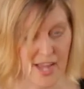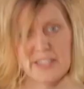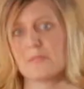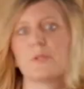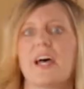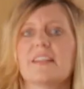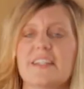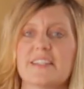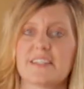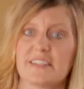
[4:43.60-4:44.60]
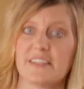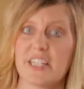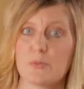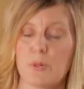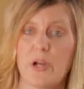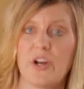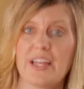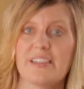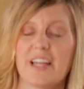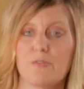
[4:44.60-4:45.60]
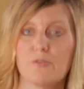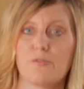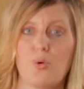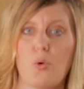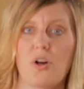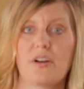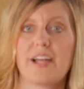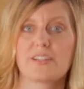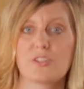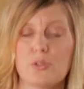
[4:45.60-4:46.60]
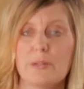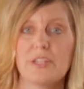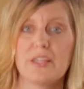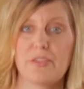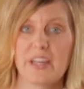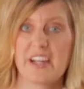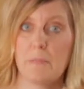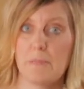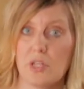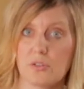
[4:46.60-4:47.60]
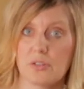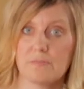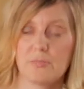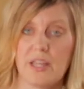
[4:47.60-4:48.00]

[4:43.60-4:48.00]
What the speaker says: Last but not least, let's prepare a level 4 extremely thick milk.